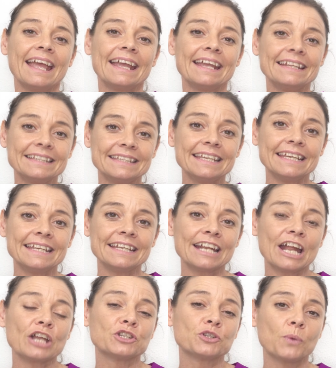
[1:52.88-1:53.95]
Indeed,
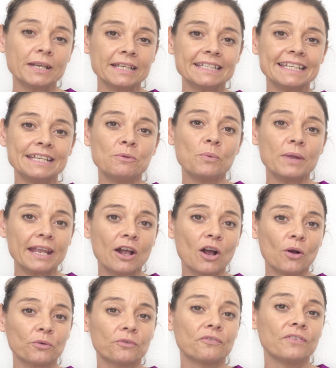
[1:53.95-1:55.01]
a
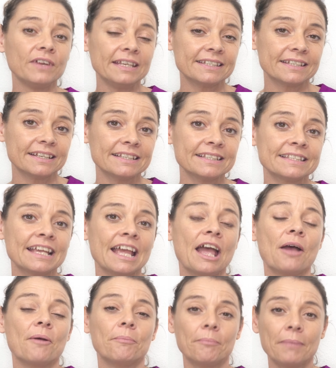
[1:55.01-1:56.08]
20-week-old fetus
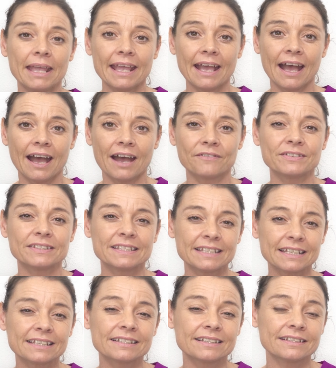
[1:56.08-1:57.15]
may have
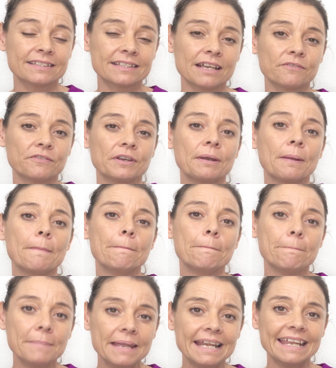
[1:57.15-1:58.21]
6 to 7
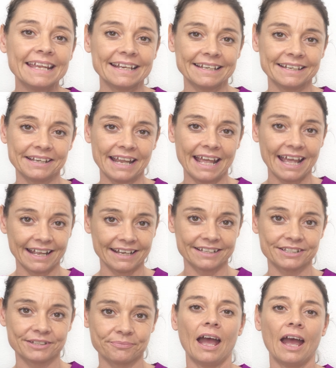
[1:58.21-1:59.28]
million
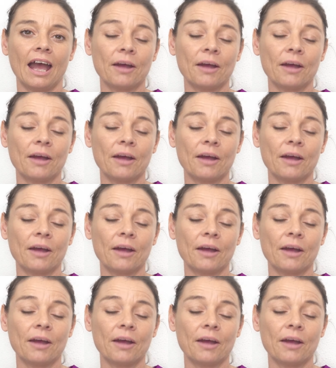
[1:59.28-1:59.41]
eggs.